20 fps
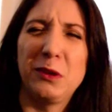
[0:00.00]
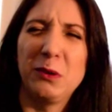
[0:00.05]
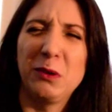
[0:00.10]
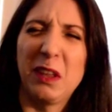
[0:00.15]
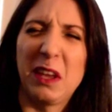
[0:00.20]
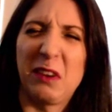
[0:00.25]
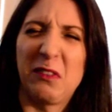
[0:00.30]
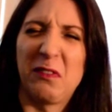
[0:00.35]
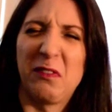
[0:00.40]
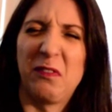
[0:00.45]
do,
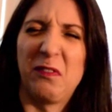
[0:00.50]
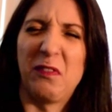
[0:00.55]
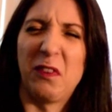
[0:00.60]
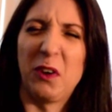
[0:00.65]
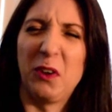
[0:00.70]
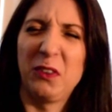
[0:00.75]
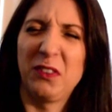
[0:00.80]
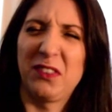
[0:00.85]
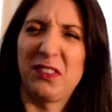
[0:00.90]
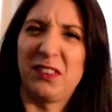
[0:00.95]
like,
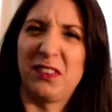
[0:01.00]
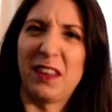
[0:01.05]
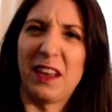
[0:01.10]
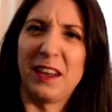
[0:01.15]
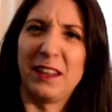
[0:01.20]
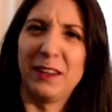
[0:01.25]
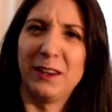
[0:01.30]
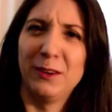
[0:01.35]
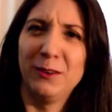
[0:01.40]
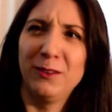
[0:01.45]

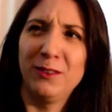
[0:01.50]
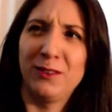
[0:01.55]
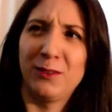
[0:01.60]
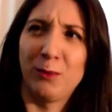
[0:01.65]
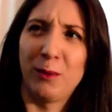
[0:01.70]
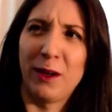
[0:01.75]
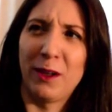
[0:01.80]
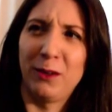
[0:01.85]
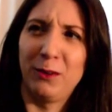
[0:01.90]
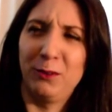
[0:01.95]
falsettos
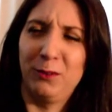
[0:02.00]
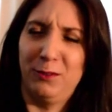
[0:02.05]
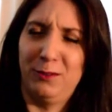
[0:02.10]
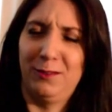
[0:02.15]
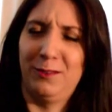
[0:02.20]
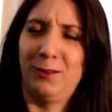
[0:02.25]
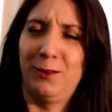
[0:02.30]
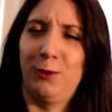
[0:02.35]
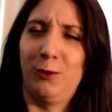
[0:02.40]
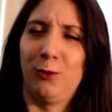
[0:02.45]
while
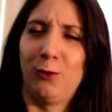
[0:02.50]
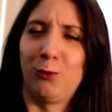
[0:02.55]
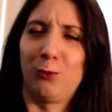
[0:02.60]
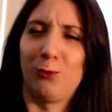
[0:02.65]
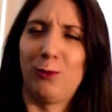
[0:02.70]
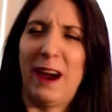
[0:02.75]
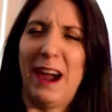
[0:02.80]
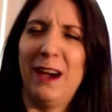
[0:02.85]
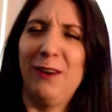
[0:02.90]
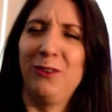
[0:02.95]

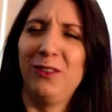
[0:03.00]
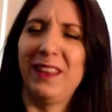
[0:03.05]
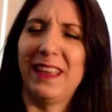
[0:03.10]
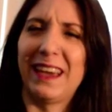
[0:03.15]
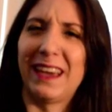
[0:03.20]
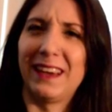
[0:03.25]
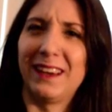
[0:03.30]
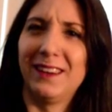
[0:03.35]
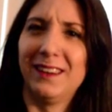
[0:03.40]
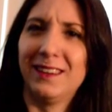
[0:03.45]

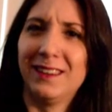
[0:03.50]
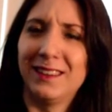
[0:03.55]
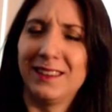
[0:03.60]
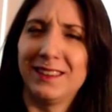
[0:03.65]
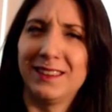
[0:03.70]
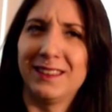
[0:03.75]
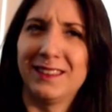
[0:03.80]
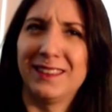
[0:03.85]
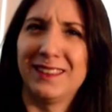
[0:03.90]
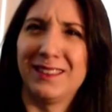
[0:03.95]
growling.
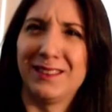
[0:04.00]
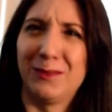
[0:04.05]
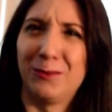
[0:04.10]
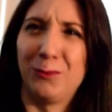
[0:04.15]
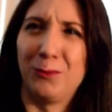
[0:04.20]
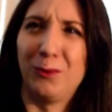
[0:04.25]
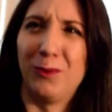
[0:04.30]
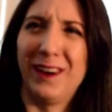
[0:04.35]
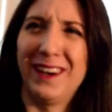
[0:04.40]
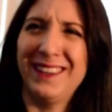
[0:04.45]

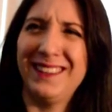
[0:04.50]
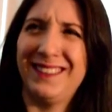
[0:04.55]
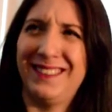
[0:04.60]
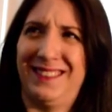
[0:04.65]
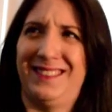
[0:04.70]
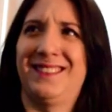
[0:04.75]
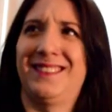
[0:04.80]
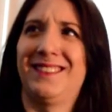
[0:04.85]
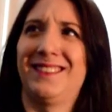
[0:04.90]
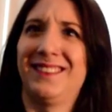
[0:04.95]

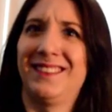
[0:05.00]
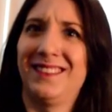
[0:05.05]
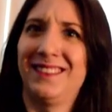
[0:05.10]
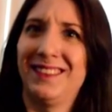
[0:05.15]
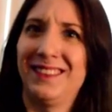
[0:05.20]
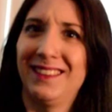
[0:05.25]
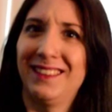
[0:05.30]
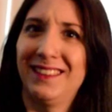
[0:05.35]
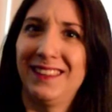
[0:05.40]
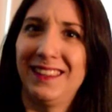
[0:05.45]
What?
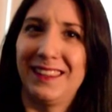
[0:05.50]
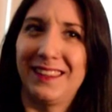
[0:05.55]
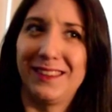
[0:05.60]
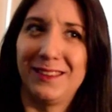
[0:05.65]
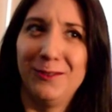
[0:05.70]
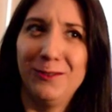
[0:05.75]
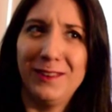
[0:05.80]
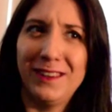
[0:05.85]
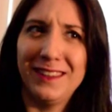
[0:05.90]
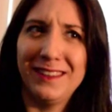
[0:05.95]
Like,
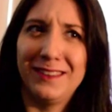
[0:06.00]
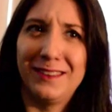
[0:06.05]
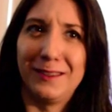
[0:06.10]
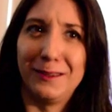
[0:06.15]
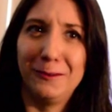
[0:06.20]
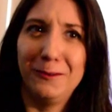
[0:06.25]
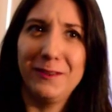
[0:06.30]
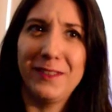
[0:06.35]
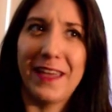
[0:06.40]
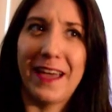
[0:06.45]
who can
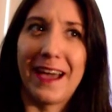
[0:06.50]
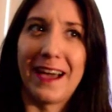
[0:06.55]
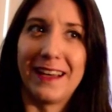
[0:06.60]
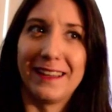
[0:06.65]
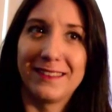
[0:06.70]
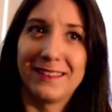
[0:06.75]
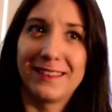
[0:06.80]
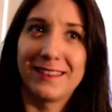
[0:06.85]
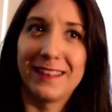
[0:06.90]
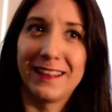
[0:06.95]
do
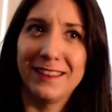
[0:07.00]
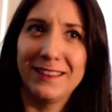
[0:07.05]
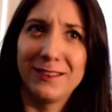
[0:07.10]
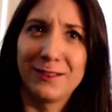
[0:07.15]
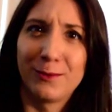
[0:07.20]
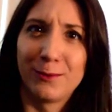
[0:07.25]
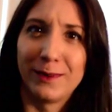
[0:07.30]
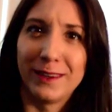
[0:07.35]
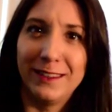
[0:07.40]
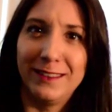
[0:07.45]
that? That
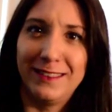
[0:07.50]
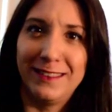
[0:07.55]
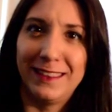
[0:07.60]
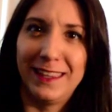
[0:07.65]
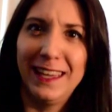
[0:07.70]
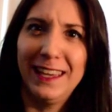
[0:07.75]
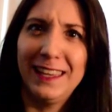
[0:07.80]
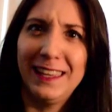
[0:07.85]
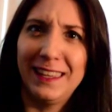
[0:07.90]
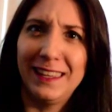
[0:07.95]
is
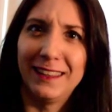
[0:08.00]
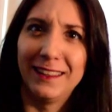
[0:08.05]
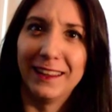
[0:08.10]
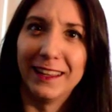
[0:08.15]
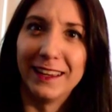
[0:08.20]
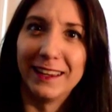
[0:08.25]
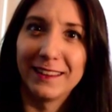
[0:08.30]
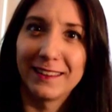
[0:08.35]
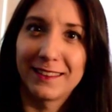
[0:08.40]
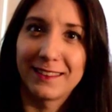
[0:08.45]

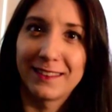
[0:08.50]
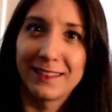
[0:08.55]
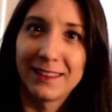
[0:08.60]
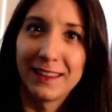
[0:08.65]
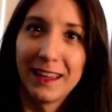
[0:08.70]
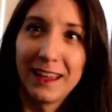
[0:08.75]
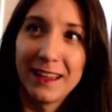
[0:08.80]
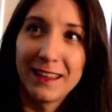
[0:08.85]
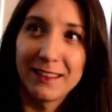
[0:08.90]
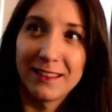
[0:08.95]
ridiculous.
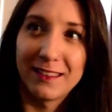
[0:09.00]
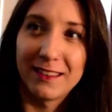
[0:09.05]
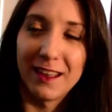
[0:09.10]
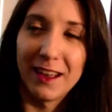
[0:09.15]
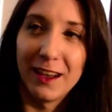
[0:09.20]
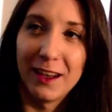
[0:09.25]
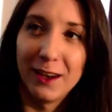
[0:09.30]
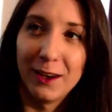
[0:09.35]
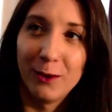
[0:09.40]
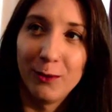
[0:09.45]

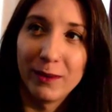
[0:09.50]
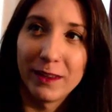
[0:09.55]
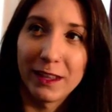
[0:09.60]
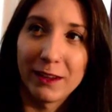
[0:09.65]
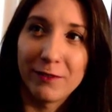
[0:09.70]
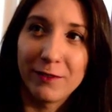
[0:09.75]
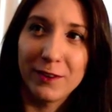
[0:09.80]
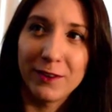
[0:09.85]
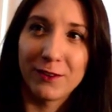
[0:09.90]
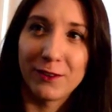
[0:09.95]
So, when
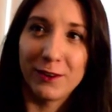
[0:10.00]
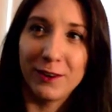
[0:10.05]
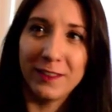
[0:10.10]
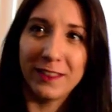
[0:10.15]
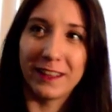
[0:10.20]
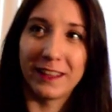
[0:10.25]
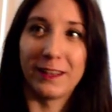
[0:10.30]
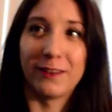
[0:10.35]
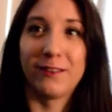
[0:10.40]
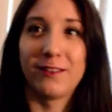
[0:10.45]
I first heard
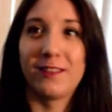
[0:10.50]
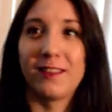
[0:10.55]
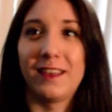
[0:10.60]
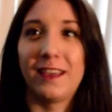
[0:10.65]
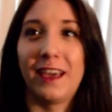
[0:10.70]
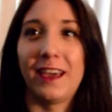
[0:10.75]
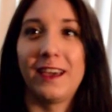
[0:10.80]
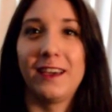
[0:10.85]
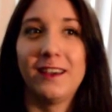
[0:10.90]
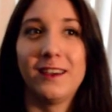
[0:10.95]
that, I was
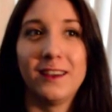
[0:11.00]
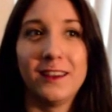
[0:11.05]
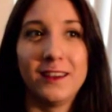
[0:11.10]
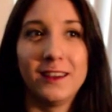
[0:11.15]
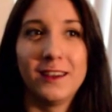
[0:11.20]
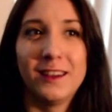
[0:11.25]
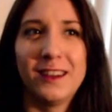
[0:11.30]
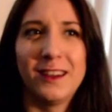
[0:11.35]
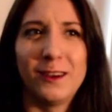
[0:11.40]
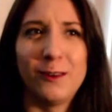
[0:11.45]
thinking,
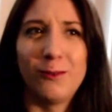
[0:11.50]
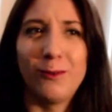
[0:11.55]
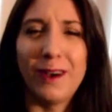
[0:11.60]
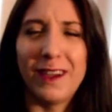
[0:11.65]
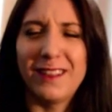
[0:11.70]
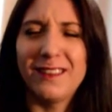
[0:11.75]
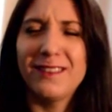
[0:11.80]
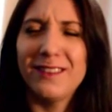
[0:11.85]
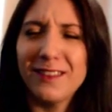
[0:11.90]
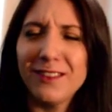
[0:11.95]

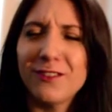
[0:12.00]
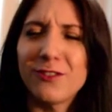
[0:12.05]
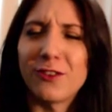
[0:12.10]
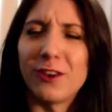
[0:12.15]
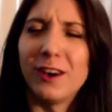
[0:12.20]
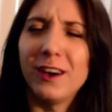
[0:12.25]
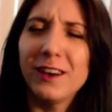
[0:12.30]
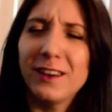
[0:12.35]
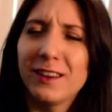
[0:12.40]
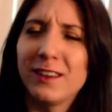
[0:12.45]
wait, is this
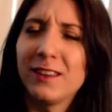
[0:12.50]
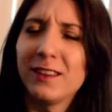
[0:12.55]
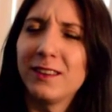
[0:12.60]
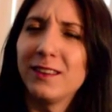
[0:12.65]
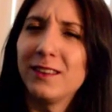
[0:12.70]
Chuck?